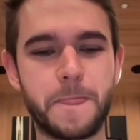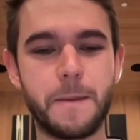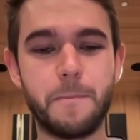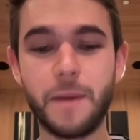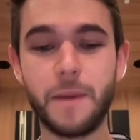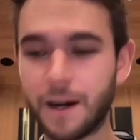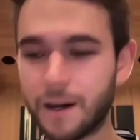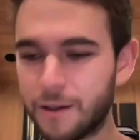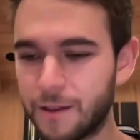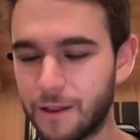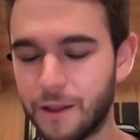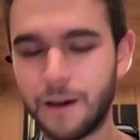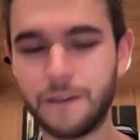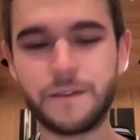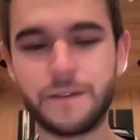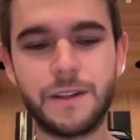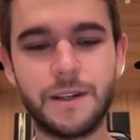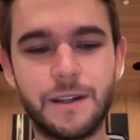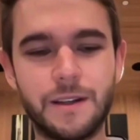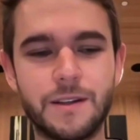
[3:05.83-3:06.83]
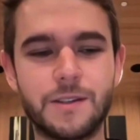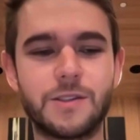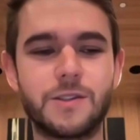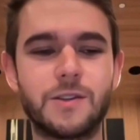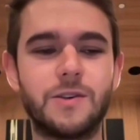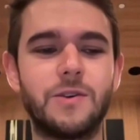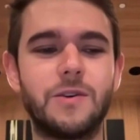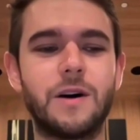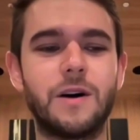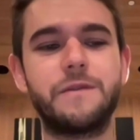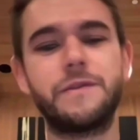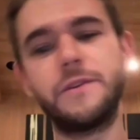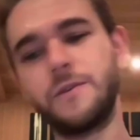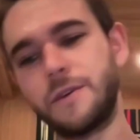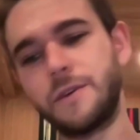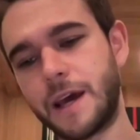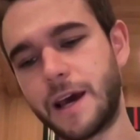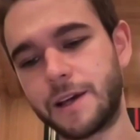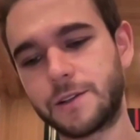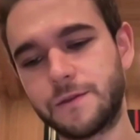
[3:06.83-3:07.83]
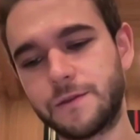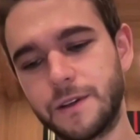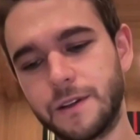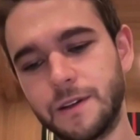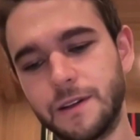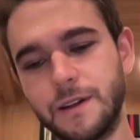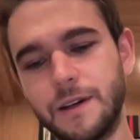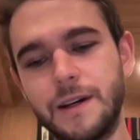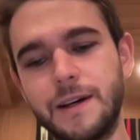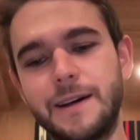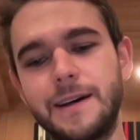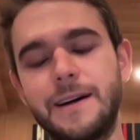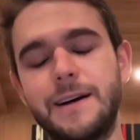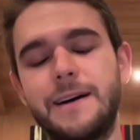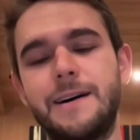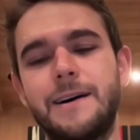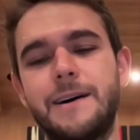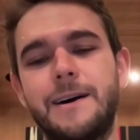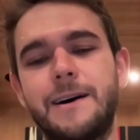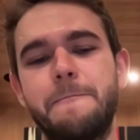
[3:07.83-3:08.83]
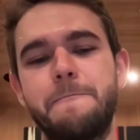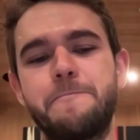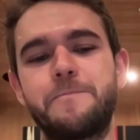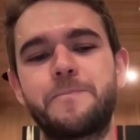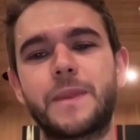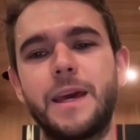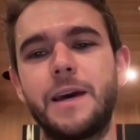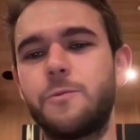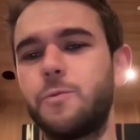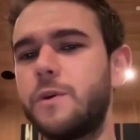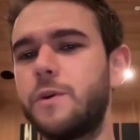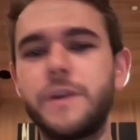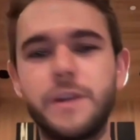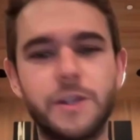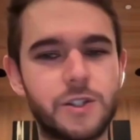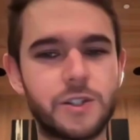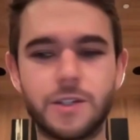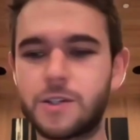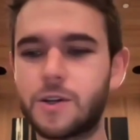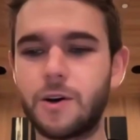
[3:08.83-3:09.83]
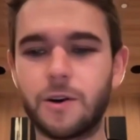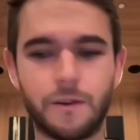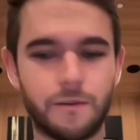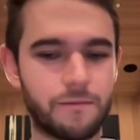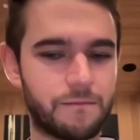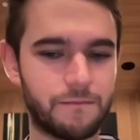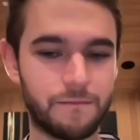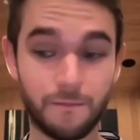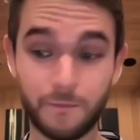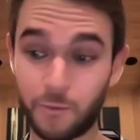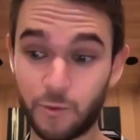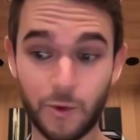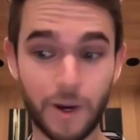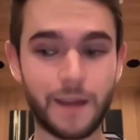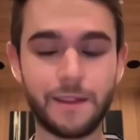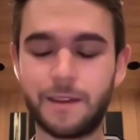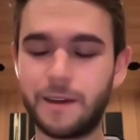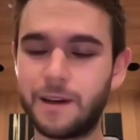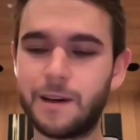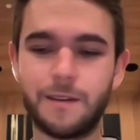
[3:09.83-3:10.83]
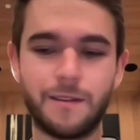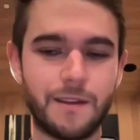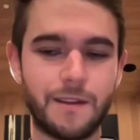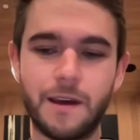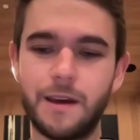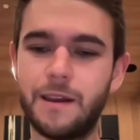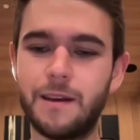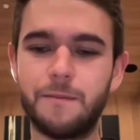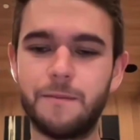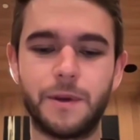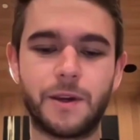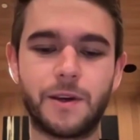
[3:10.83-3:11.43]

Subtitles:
Marin loved it. So I flew to Nashville and we finished the song right there and then